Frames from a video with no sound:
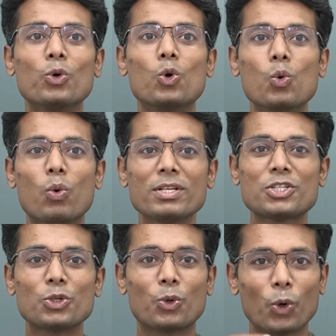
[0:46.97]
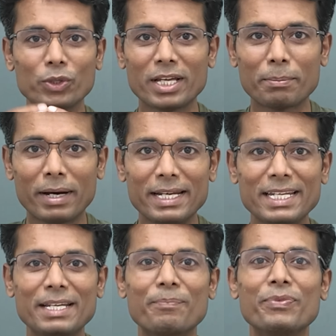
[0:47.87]
who wants to grow their
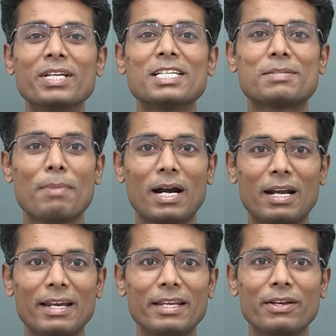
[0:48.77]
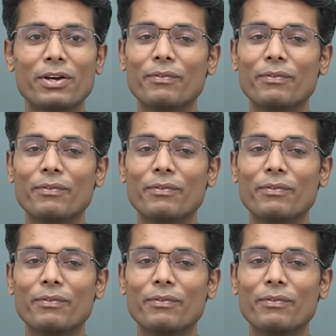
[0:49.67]
money smartly,